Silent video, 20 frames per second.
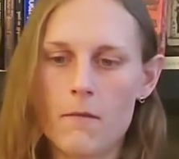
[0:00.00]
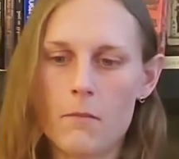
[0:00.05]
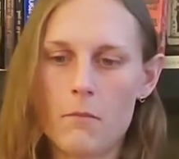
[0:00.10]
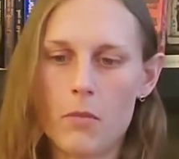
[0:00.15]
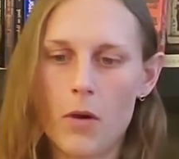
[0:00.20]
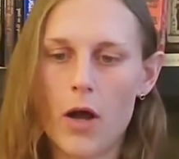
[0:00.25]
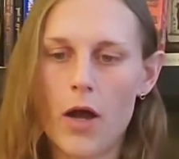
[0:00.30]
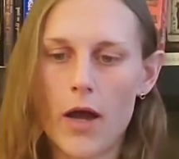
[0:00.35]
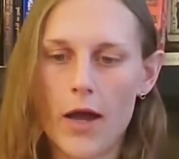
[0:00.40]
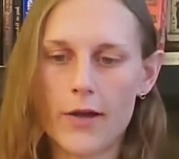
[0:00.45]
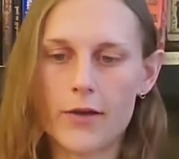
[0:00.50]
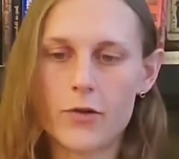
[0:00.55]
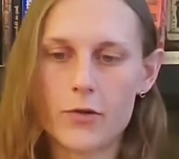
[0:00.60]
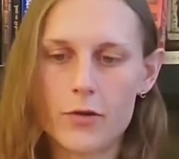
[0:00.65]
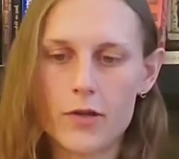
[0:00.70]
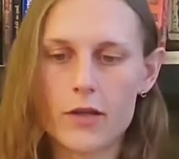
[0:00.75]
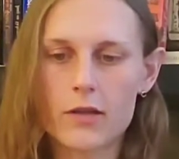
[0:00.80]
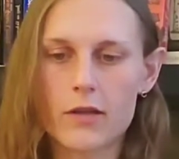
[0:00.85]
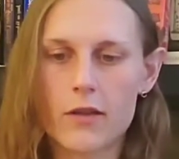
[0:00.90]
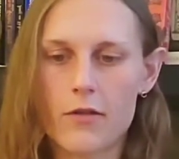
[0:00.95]
But I do
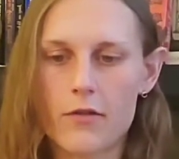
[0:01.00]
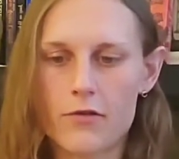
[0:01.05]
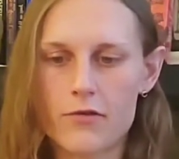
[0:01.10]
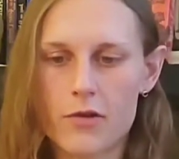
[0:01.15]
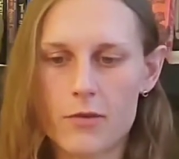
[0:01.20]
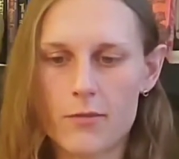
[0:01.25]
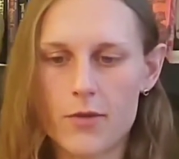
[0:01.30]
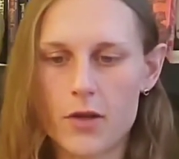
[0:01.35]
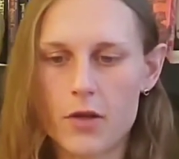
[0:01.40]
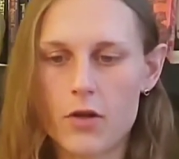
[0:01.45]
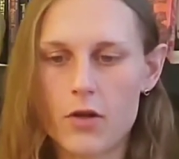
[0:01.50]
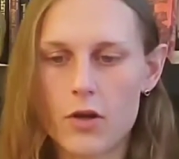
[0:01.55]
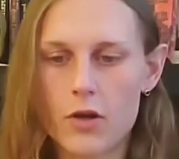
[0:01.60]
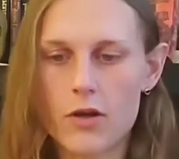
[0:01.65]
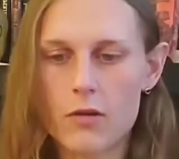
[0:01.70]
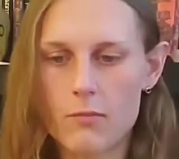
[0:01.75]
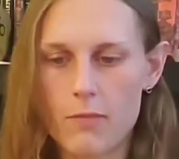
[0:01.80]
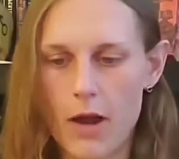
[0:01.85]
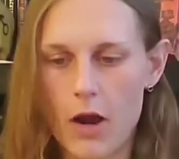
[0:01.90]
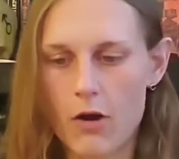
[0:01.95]
think that there's something good
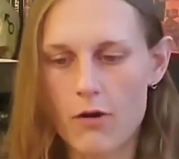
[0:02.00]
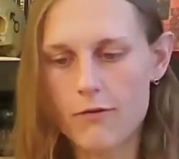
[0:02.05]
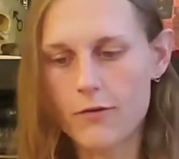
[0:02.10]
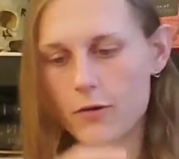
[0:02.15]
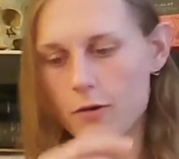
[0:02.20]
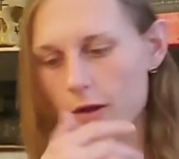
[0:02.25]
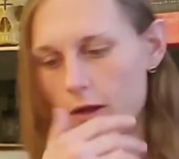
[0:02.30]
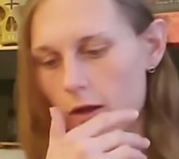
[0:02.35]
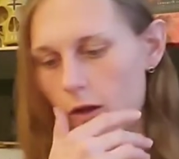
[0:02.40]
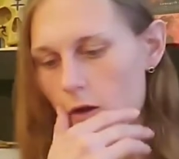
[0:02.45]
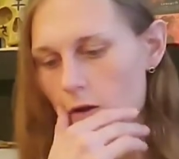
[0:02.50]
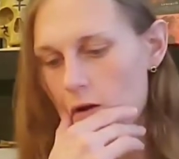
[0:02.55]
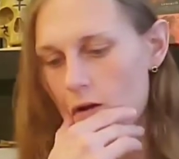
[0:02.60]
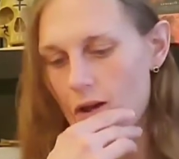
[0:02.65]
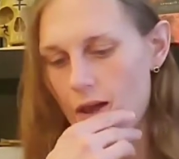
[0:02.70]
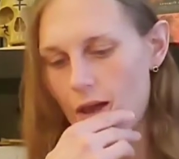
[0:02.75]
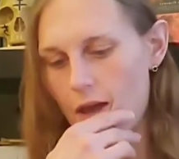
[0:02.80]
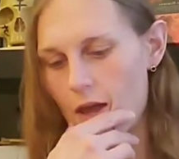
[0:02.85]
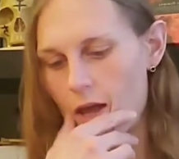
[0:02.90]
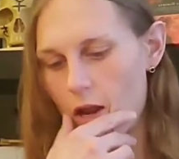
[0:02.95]
and powerful here,
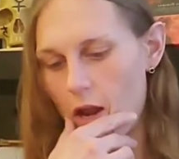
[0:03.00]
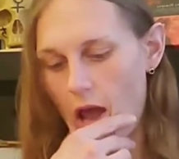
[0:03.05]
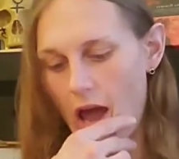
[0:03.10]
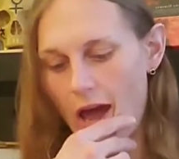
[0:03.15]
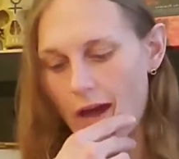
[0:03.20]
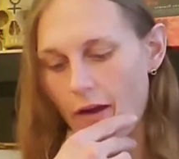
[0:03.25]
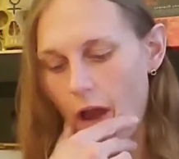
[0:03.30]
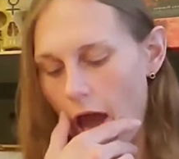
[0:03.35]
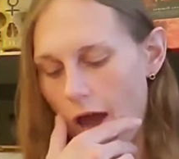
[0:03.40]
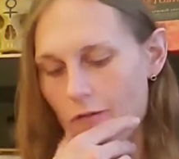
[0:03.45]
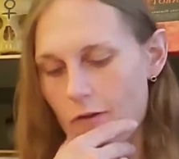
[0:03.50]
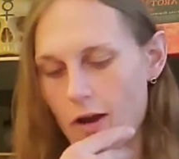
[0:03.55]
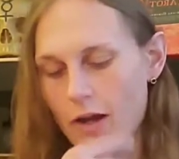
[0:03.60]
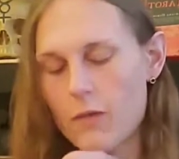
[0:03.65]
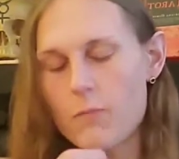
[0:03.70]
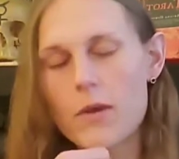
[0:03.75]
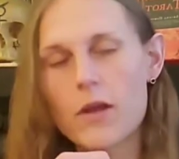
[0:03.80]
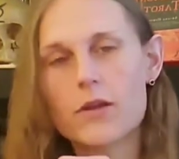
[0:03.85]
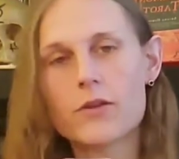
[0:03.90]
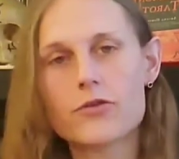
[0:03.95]
and I
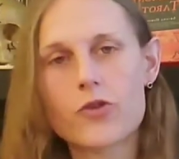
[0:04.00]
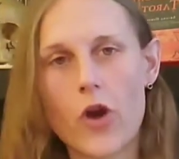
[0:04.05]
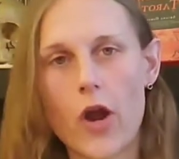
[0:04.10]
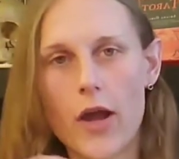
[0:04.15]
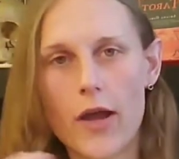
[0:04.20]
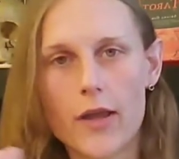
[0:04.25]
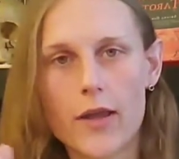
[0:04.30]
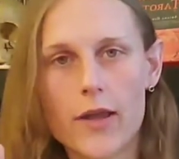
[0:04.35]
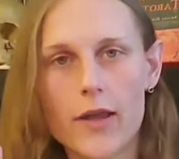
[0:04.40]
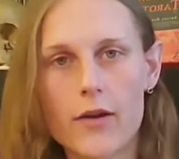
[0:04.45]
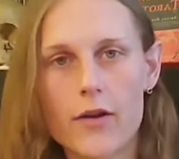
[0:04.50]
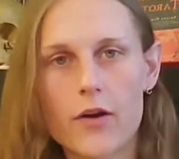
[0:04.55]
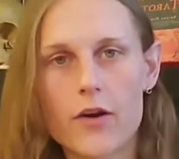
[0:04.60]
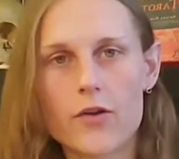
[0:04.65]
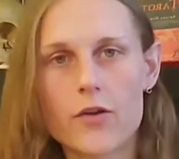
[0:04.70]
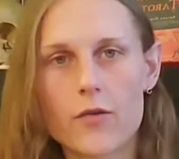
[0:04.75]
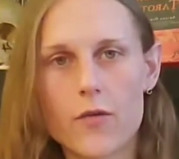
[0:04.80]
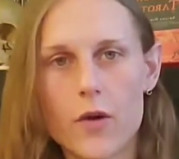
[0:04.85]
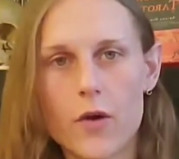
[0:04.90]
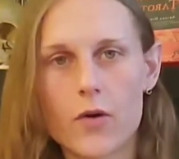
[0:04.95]
recommend trying it
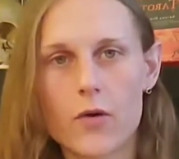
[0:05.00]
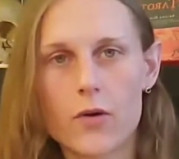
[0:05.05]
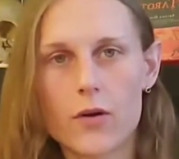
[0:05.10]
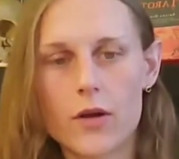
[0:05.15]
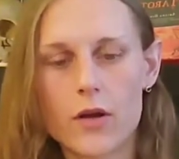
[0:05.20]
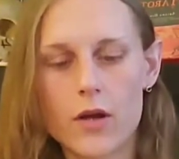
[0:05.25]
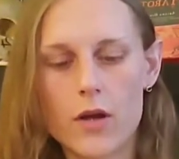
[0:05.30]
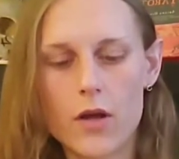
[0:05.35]
on your own.